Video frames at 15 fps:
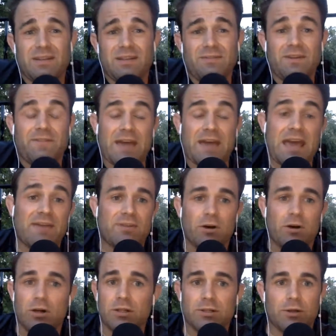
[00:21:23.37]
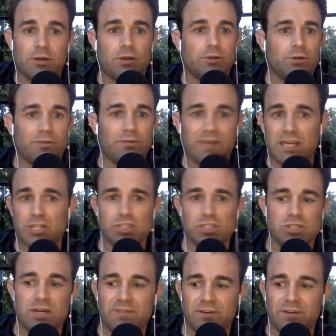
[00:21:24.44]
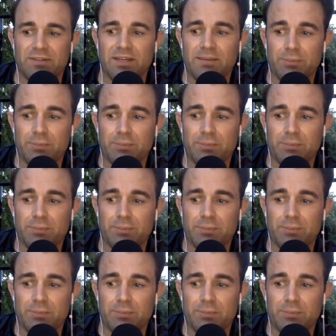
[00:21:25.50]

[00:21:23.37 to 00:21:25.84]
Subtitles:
even if I have it all notifications off and everything,